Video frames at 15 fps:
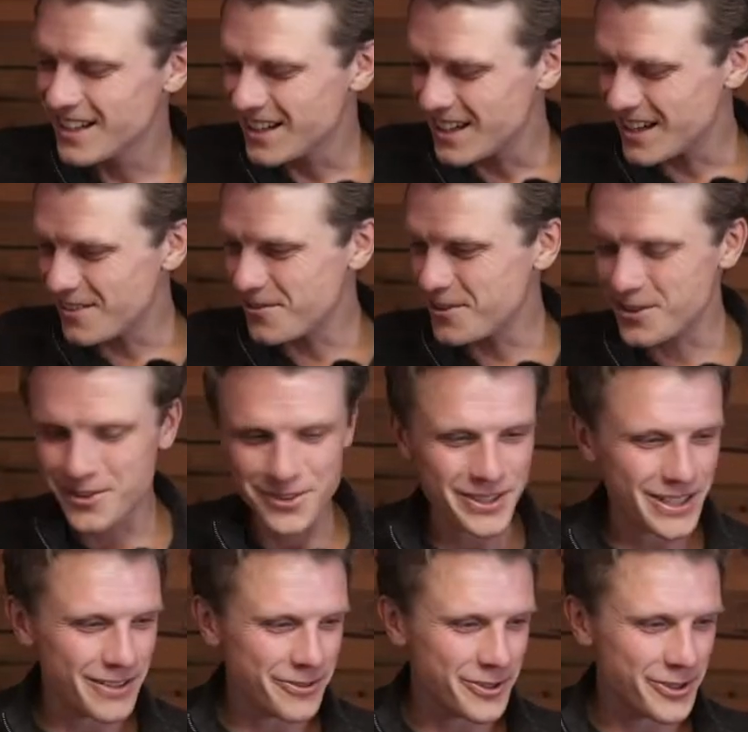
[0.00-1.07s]
If
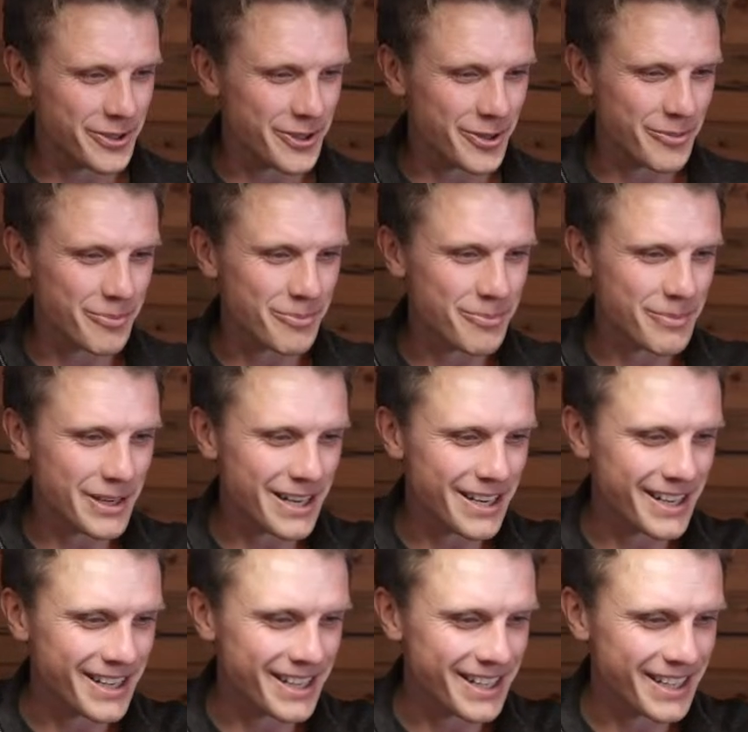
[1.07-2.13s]
you go and
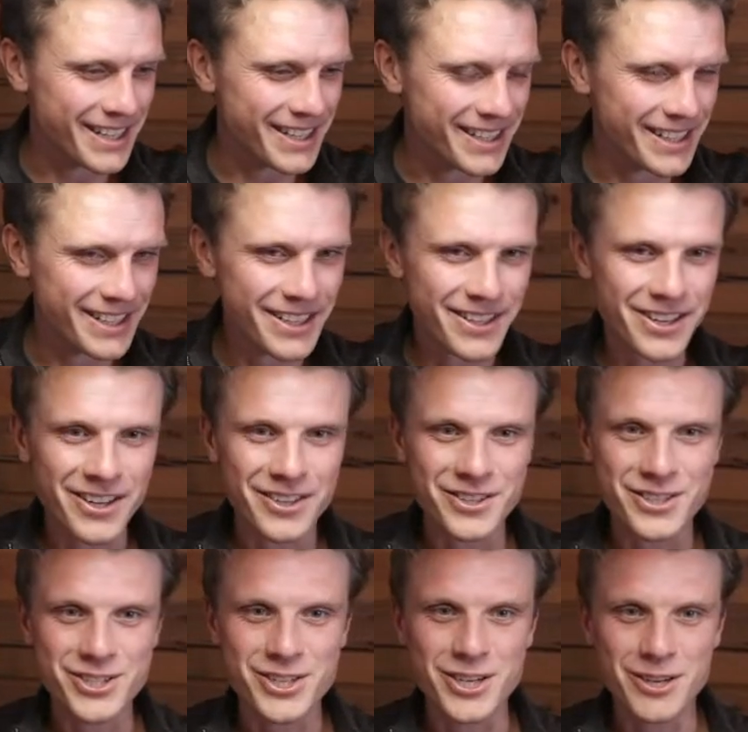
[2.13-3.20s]
buy in an
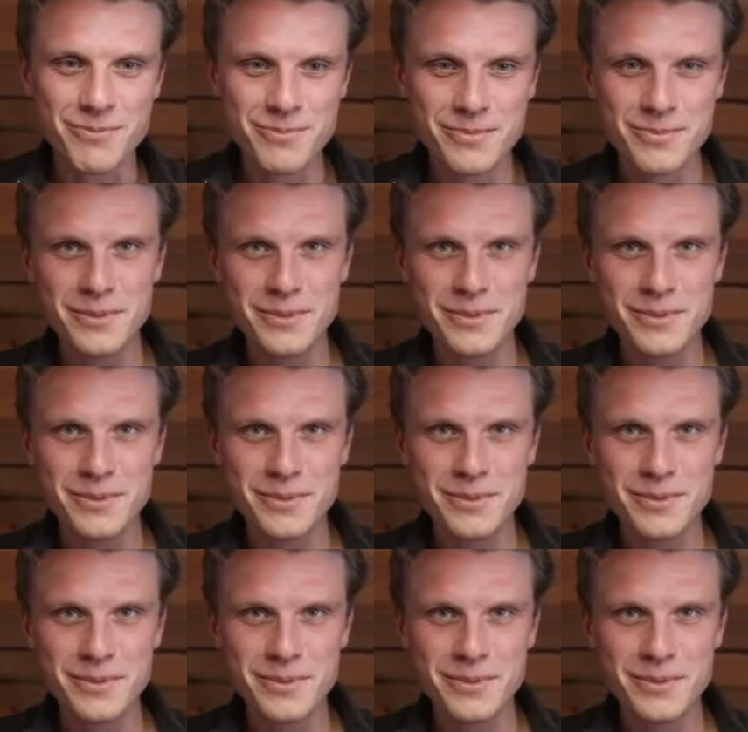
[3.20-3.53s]
artist shop,